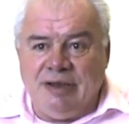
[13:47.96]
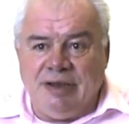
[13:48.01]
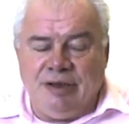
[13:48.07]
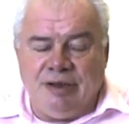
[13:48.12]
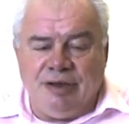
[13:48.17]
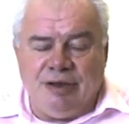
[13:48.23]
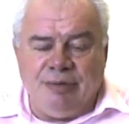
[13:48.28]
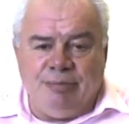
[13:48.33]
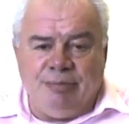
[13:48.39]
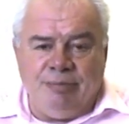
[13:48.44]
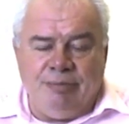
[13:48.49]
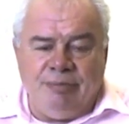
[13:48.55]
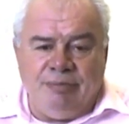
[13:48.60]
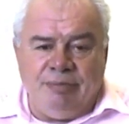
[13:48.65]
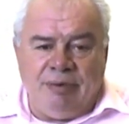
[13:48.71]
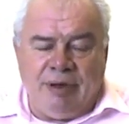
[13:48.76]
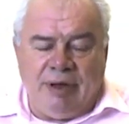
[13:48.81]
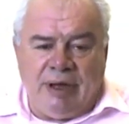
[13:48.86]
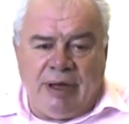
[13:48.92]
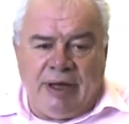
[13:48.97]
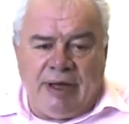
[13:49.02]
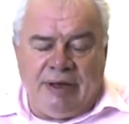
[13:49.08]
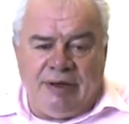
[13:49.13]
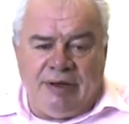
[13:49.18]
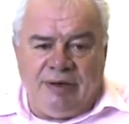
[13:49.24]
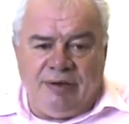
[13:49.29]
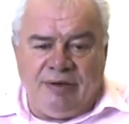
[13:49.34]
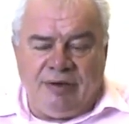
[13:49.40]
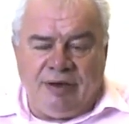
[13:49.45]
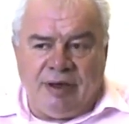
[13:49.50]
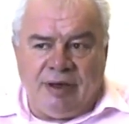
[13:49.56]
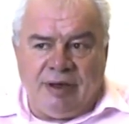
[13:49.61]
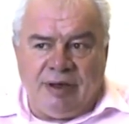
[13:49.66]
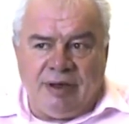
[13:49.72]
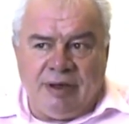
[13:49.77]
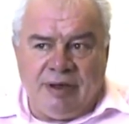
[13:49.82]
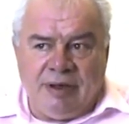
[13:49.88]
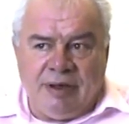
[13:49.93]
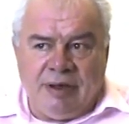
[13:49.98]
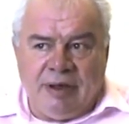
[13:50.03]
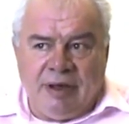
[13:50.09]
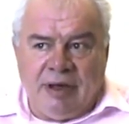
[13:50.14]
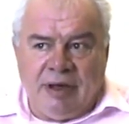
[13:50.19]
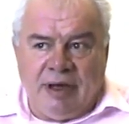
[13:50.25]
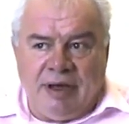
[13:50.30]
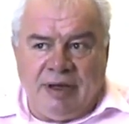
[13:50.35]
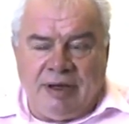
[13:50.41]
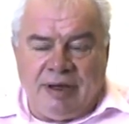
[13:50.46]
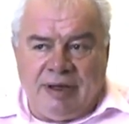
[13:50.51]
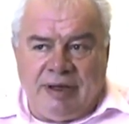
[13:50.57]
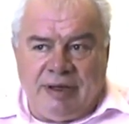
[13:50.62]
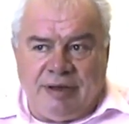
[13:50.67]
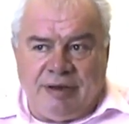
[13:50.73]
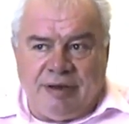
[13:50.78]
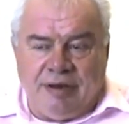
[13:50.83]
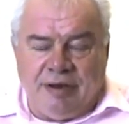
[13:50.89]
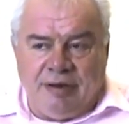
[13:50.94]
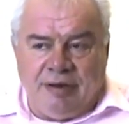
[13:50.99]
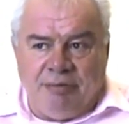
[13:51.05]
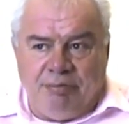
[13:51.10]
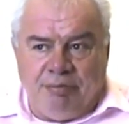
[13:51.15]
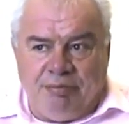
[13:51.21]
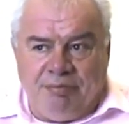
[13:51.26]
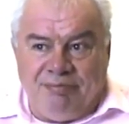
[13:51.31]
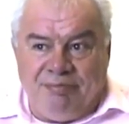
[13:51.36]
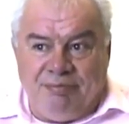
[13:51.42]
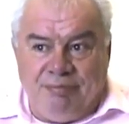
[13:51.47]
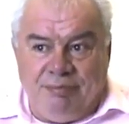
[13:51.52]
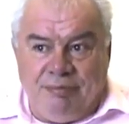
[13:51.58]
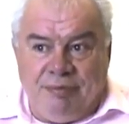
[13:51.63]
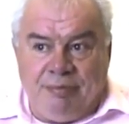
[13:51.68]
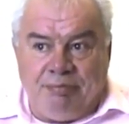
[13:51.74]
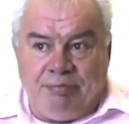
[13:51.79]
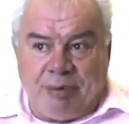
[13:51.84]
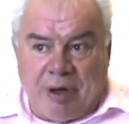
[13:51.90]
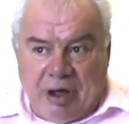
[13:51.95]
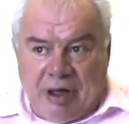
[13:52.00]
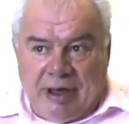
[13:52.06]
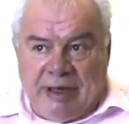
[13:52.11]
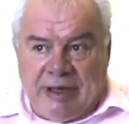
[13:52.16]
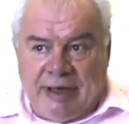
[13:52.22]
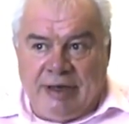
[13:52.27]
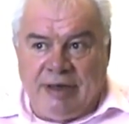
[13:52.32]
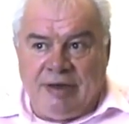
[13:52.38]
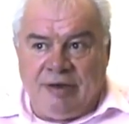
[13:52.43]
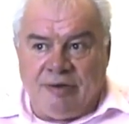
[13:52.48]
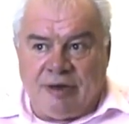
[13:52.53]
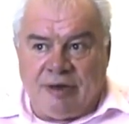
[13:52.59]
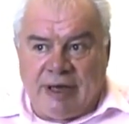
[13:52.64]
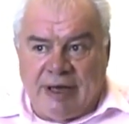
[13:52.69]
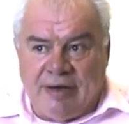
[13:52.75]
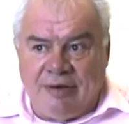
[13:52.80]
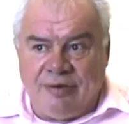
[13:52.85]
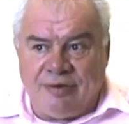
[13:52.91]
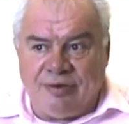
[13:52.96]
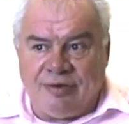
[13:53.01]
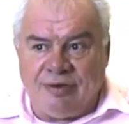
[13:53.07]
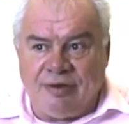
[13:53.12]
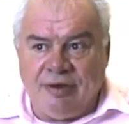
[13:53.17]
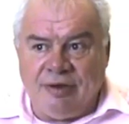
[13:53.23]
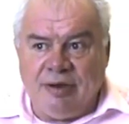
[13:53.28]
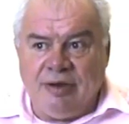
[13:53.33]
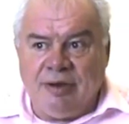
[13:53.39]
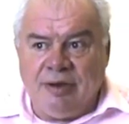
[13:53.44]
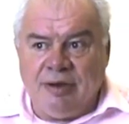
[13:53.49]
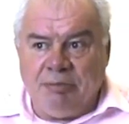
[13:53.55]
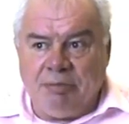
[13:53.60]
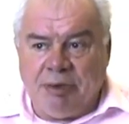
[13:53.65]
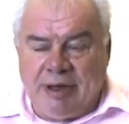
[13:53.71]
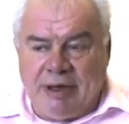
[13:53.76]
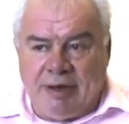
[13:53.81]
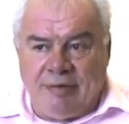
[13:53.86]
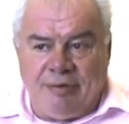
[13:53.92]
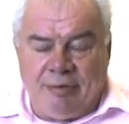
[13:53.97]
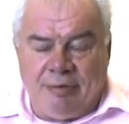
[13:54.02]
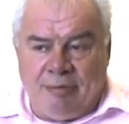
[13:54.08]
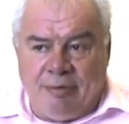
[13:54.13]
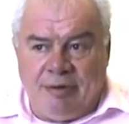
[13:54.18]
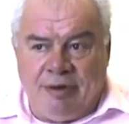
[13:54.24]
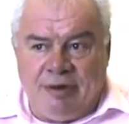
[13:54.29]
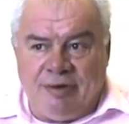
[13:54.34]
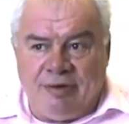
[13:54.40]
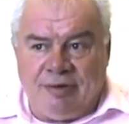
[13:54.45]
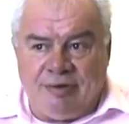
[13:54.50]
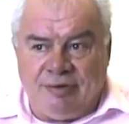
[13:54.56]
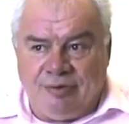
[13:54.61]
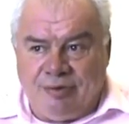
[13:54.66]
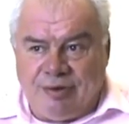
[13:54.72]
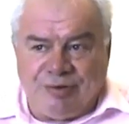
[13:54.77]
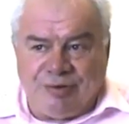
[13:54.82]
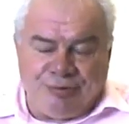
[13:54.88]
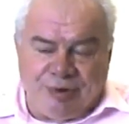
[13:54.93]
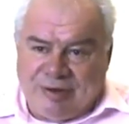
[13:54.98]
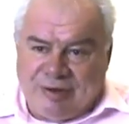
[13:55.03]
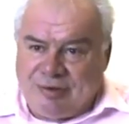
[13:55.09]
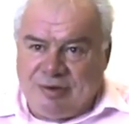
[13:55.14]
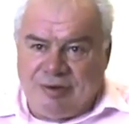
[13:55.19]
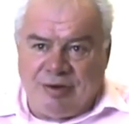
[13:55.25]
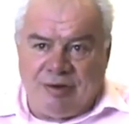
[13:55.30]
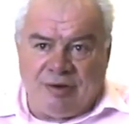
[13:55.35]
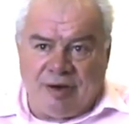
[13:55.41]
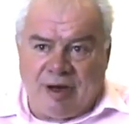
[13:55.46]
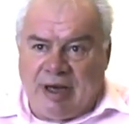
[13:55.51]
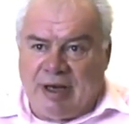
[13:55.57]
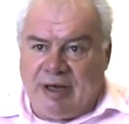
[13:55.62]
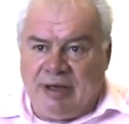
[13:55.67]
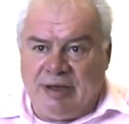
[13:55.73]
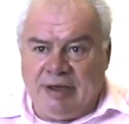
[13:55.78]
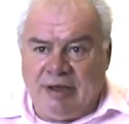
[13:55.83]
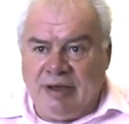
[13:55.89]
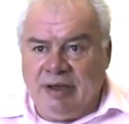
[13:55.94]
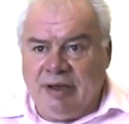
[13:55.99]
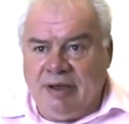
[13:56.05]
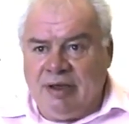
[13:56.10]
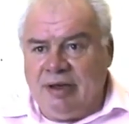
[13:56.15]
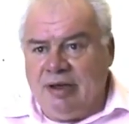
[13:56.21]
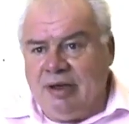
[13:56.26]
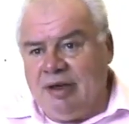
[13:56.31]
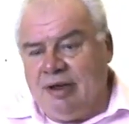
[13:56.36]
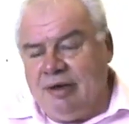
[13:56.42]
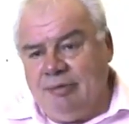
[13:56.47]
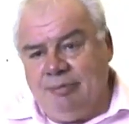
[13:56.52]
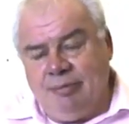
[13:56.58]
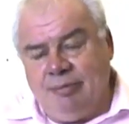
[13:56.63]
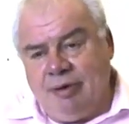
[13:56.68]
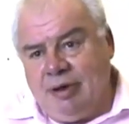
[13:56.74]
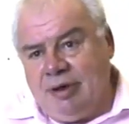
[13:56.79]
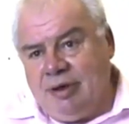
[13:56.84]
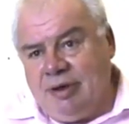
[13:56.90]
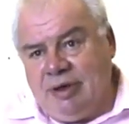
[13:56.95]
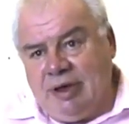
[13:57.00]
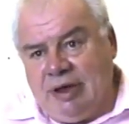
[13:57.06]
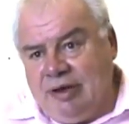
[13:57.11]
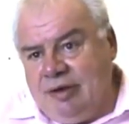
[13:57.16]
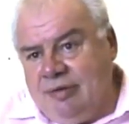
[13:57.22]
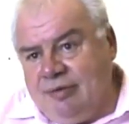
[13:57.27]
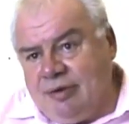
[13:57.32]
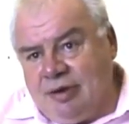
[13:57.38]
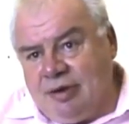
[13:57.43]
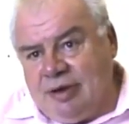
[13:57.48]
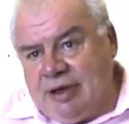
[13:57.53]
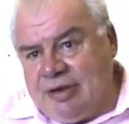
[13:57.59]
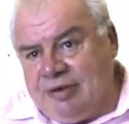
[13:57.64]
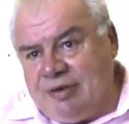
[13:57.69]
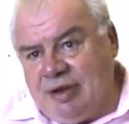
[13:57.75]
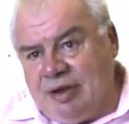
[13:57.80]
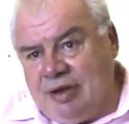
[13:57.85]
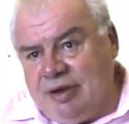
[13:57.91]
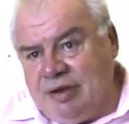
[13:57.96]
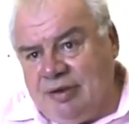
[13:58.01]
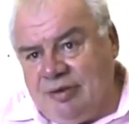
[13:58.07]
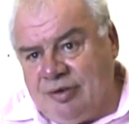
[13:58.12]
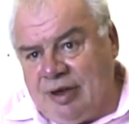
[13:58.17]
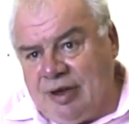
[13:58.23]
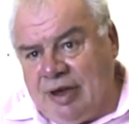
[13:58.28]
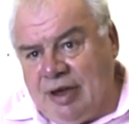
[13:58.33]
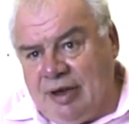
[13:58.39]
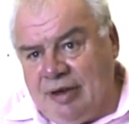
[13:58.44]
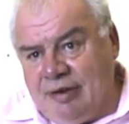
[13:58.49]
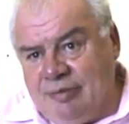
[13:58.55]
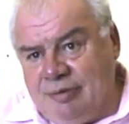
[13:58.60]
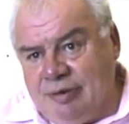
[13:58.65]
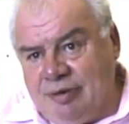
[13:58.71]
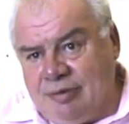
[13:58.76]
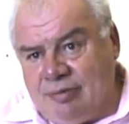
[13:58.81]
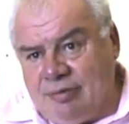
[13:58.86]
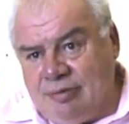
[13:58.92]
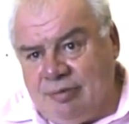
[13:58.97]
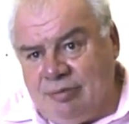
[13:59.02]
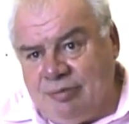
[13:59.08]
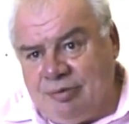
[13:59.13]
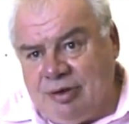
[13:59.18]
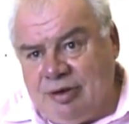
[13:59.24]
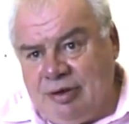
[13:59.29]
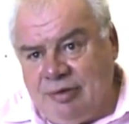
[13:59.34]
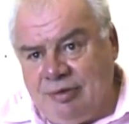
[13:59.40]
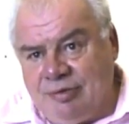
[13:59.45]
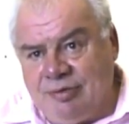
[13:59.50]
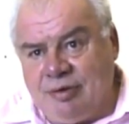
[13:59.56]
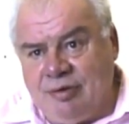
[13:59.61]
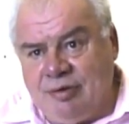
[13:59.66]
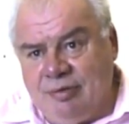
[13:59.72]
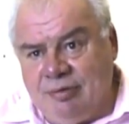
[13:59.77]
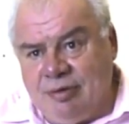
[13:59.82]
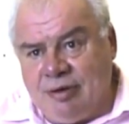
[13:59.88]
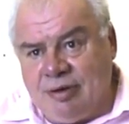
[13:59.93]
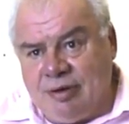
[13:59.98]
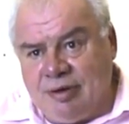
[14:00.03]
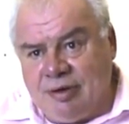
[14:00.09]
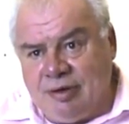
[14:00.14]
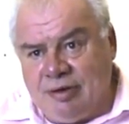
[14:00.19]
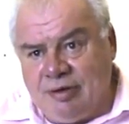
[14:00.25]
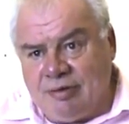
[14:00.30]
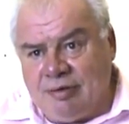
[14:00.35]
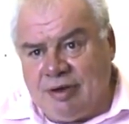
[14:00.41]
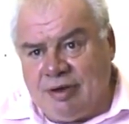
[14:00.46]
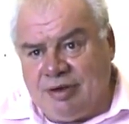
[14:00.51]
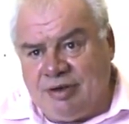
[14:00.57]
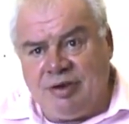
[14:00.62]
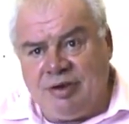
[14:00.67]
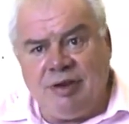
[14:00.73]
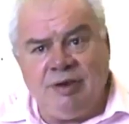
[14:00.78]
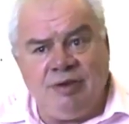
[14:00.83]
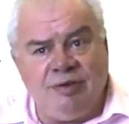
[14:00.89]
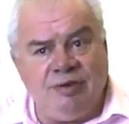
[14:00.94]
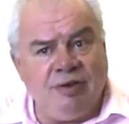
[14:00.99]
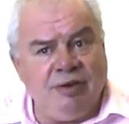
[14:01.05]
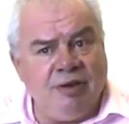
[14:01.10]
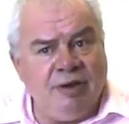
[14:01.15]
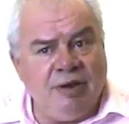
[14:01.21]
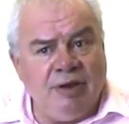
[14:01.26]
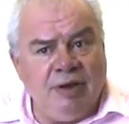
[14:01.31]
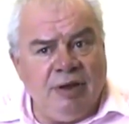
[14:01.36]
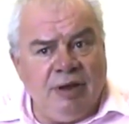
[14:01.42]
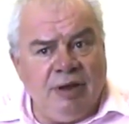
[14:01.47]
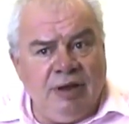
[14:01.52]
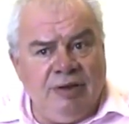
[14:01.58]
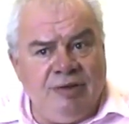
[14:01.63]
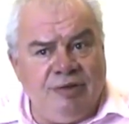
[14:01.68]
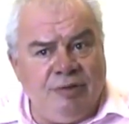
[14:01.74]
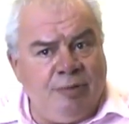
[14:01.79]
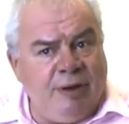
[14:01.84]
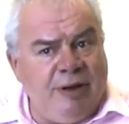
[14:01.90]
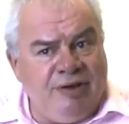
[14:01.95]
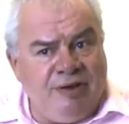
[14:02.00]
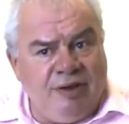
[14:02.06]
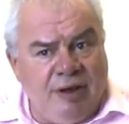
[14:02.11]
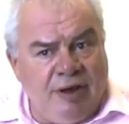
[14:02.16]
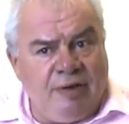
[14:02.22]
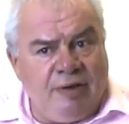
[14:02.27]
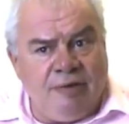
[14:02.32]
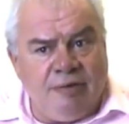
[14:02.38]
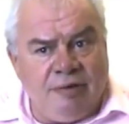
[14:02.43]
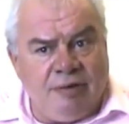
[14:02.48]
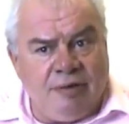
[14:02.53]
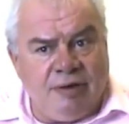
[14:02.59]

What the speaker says: And I think buying your house, paying off the mortgage as fast as you can, and then you've got an asset that's there which will see you through your later years, is the way to go.